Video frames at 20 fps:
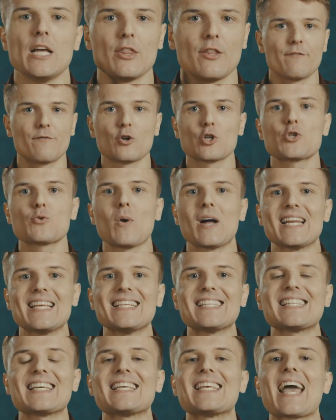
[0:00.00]
The first one
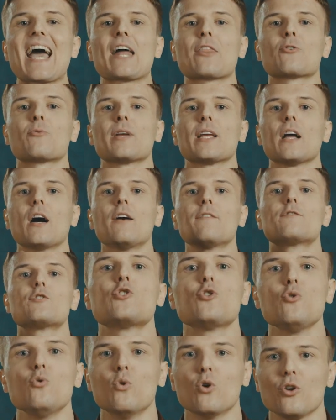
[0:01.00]
is the gathering of
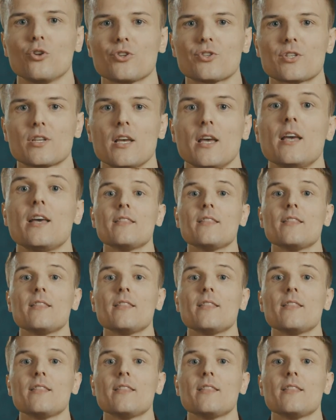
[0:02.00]
tools.